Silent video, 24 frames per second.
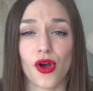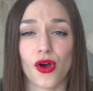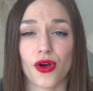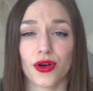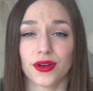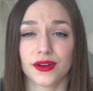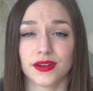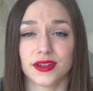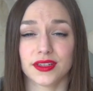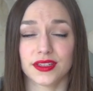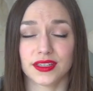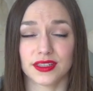
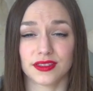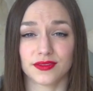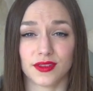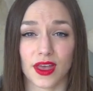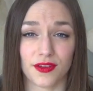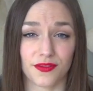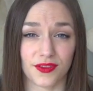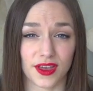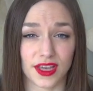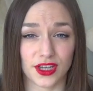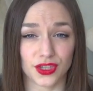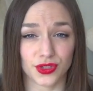on
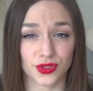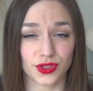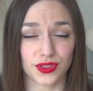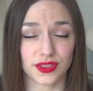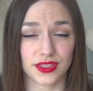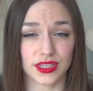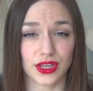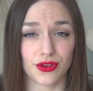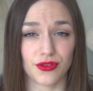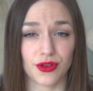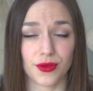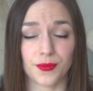a facial
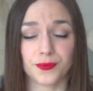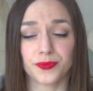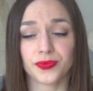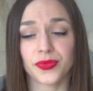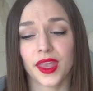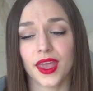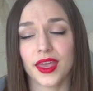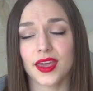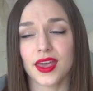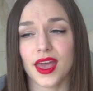serum